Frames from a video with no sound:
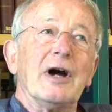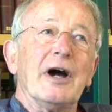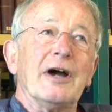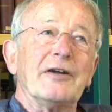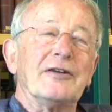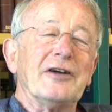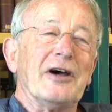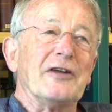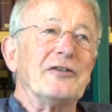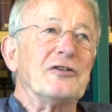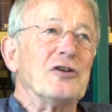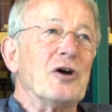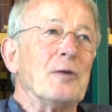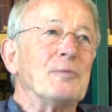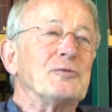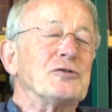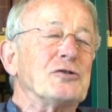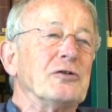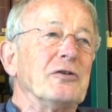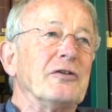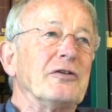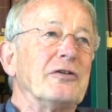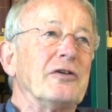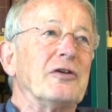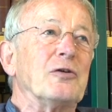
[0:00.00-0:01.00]
I'd had the
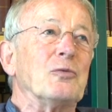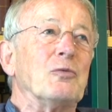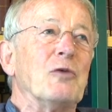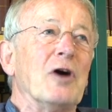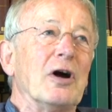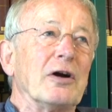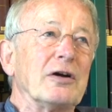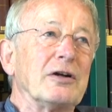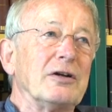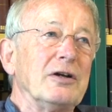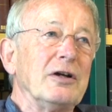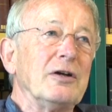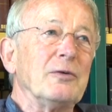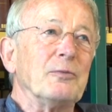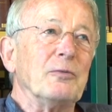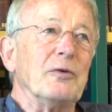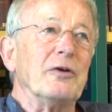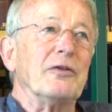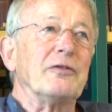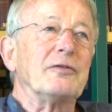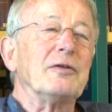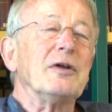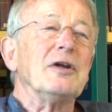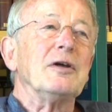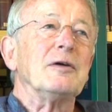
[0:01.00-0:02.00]
opportunity to work
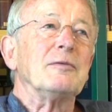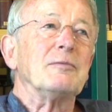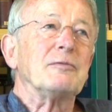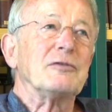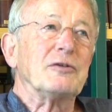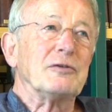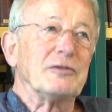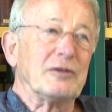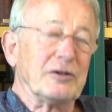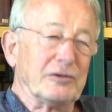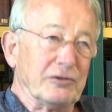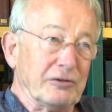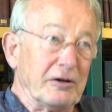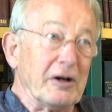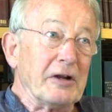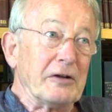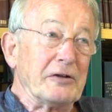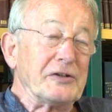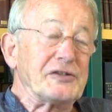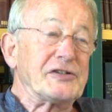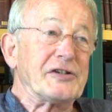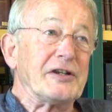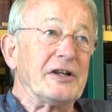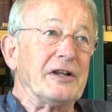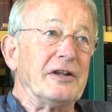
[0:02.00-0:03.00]
with
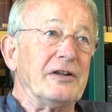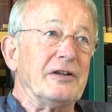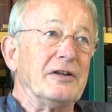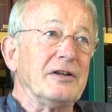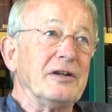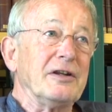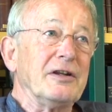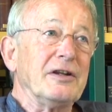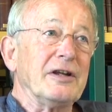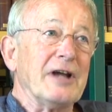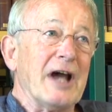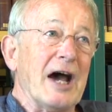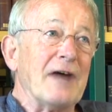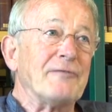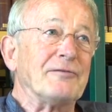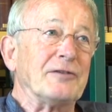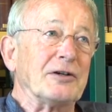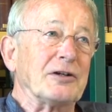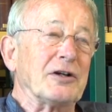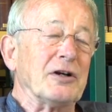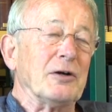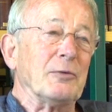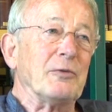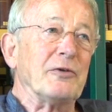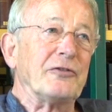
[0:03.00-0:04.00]
gorillas in
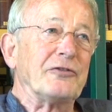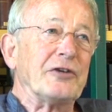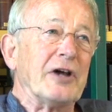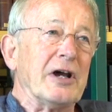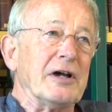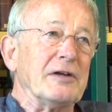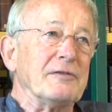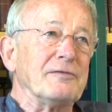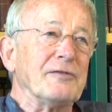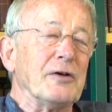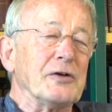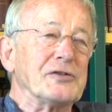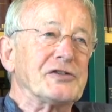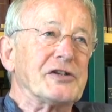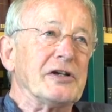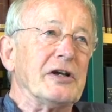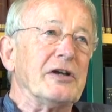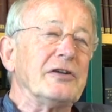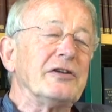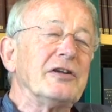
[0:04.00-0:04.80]
Africa with Diane Fossey.